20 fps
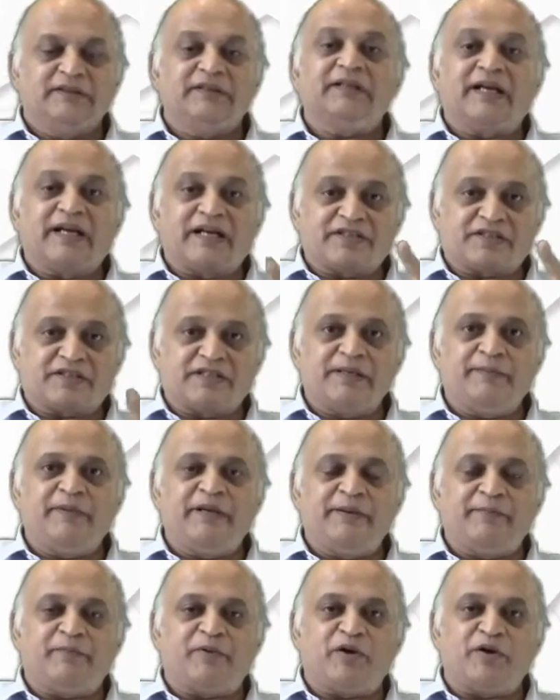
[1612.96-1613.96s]

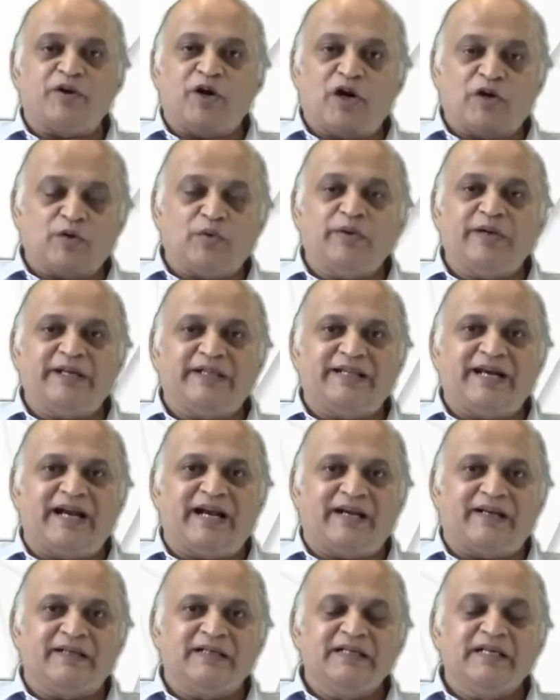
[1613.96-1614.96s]
Extremely important. Not only
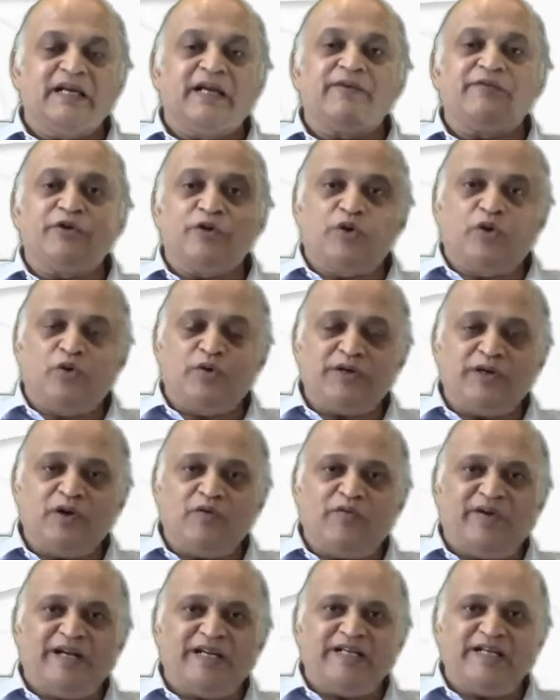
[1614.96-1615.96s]
that, if you don't
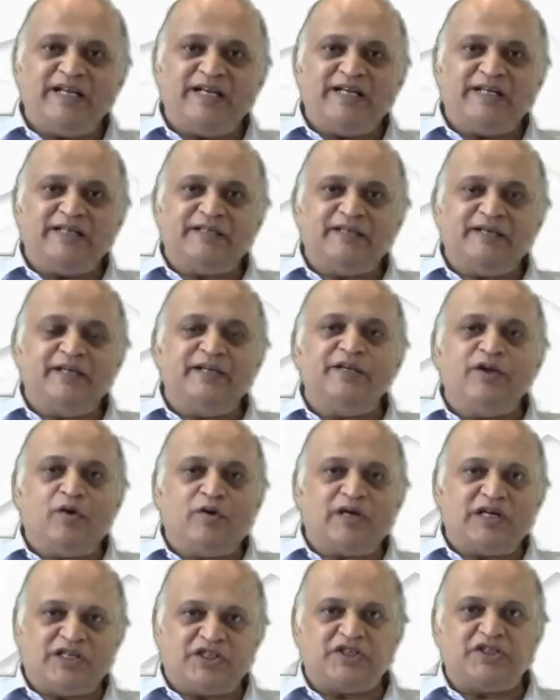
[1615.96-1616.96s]
have ventilator in
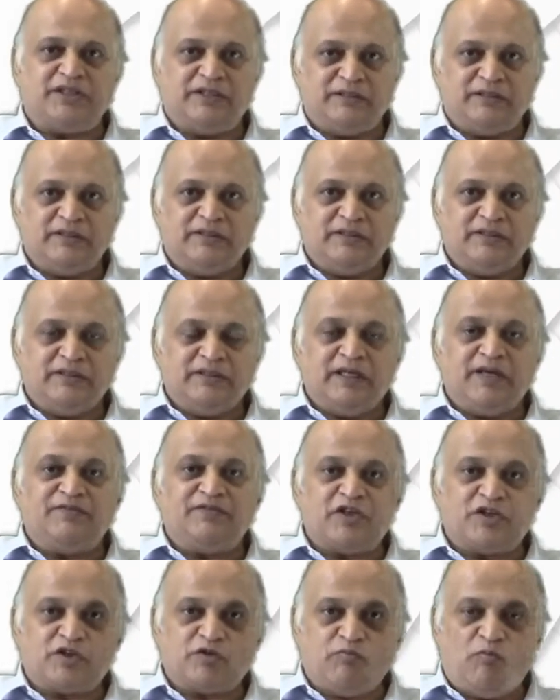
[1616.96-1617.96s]
your kitchen, if
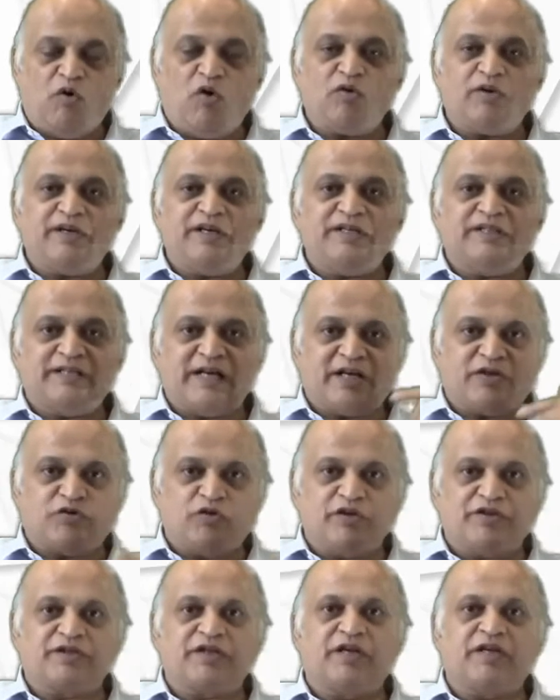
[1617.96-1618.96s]
the smoke is
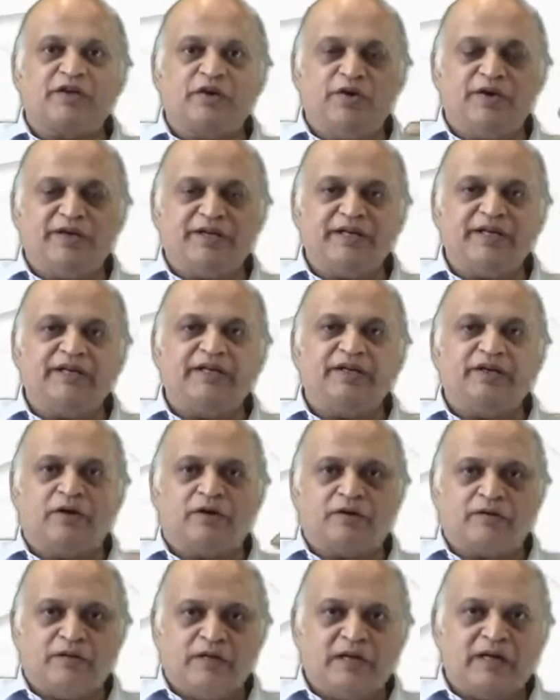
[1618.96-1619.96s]
actually circulating in
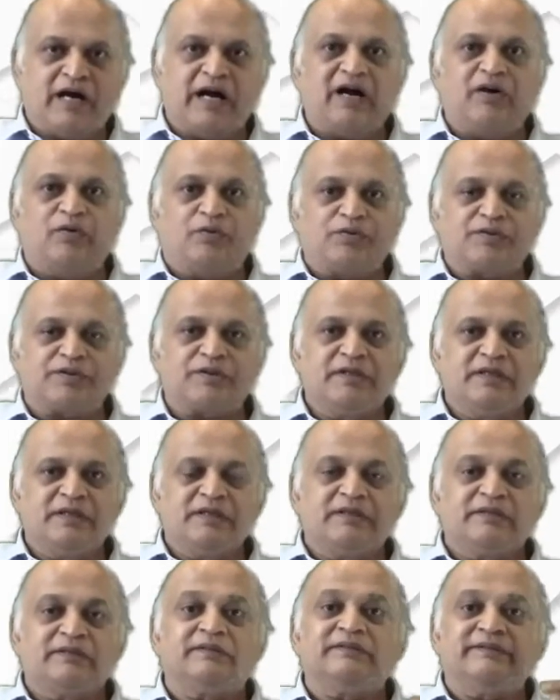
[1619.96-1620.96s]
your house,
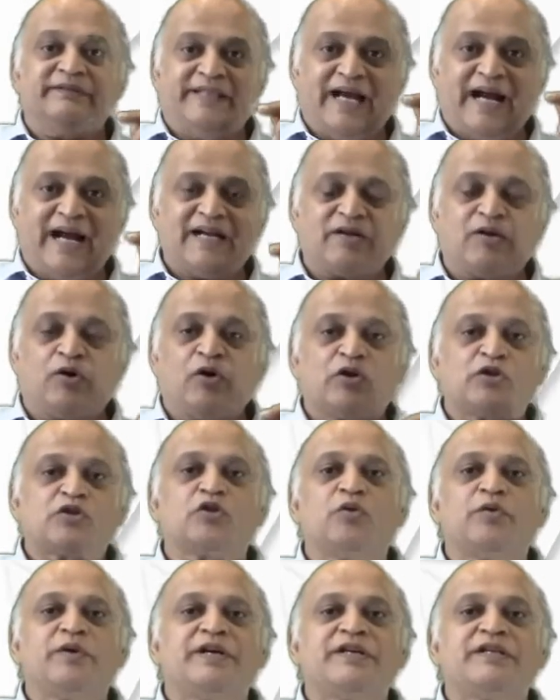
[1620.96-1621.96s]
that
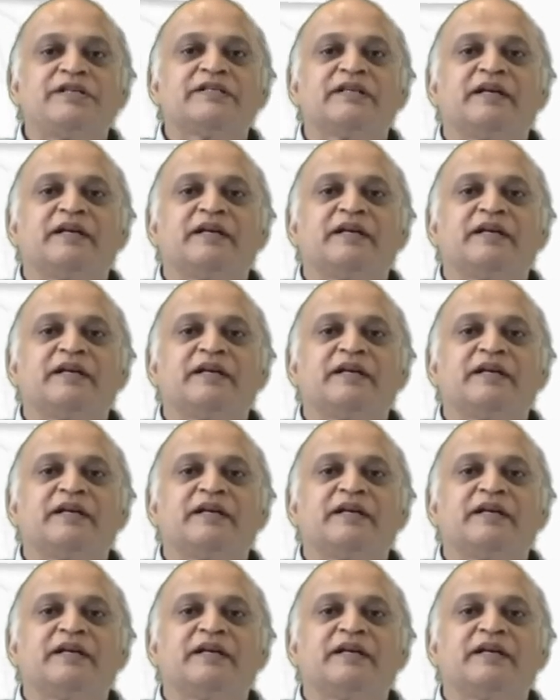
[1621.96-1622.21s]
also is